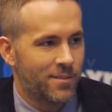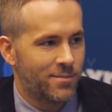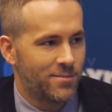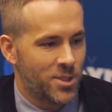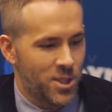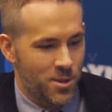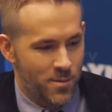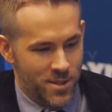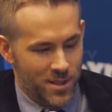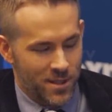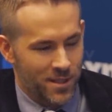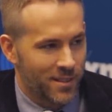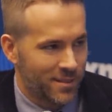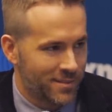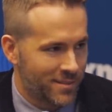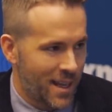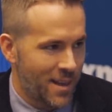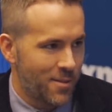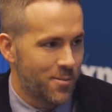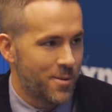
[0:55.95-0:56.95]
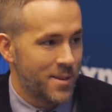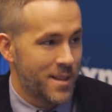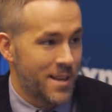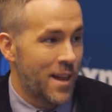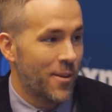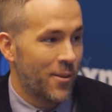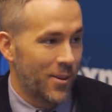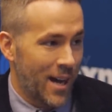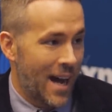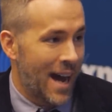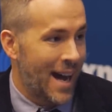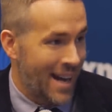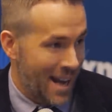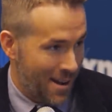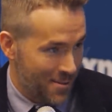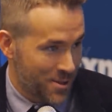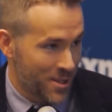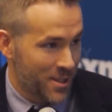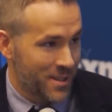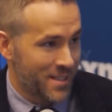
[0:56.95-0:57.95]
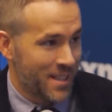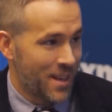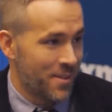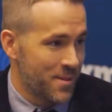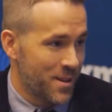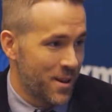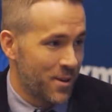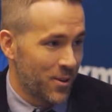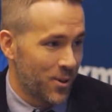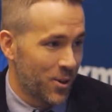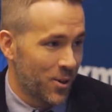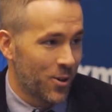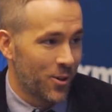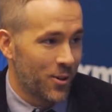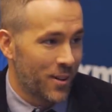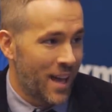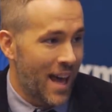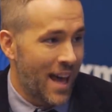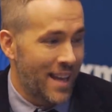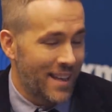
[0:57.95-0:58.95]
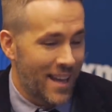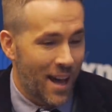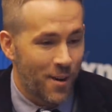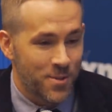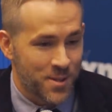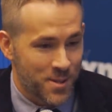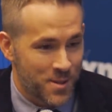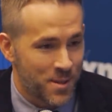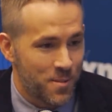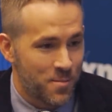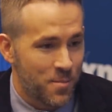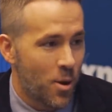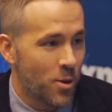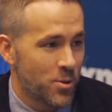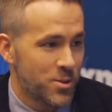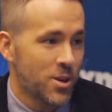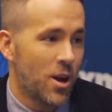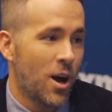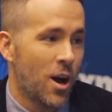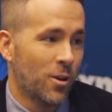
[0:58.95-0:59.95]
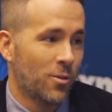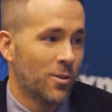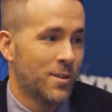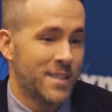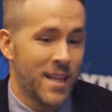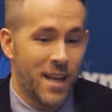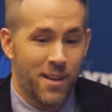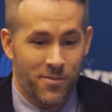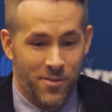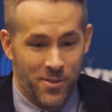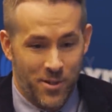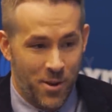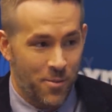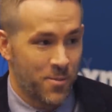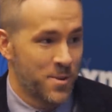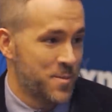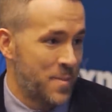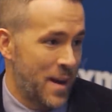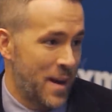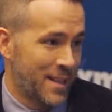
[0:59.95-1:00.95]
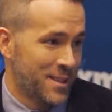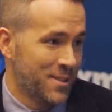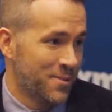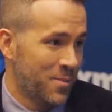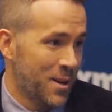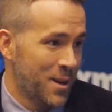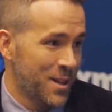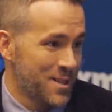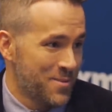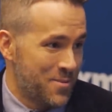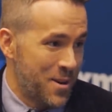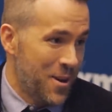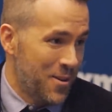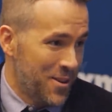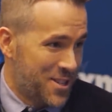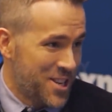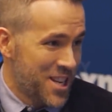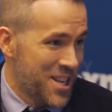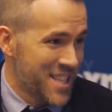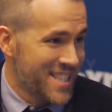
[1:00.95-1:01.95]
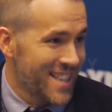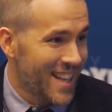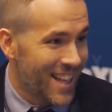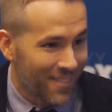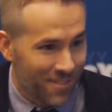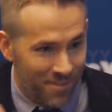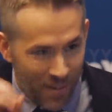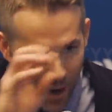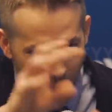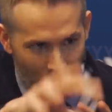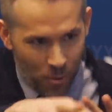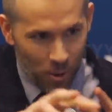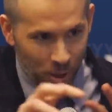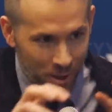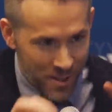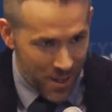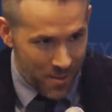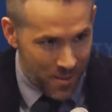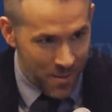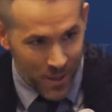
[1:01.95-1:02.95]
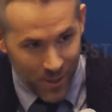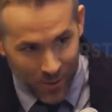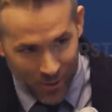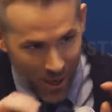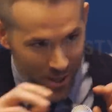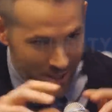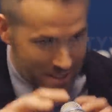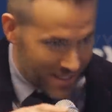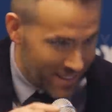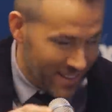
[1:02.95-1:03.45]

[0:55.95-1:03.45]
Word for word: She was on a date with another guy and I was on a date with another girl, and that was the most awkward date for their respective party because we were just like fireworks coming across